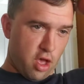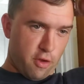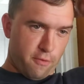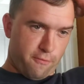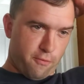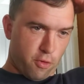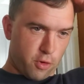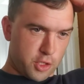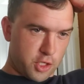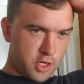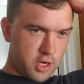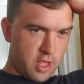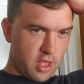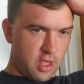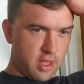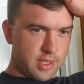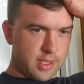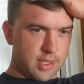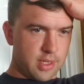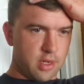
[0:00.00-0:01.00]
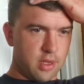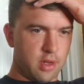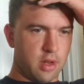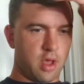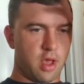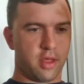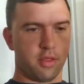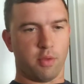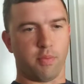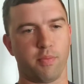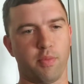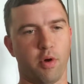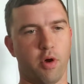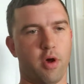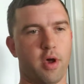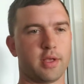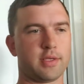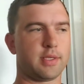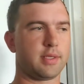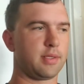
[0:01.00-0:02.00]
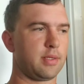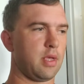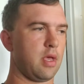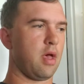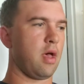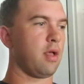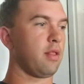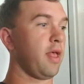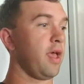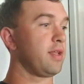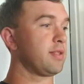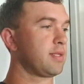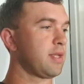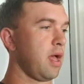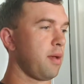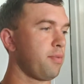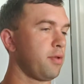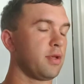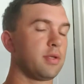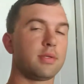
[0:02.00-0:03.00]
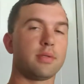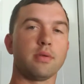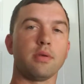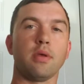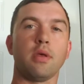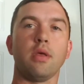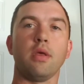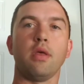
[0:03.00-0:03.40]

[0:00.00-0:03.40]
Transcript: unfortunate incident on the boss. Uh, and stop, please.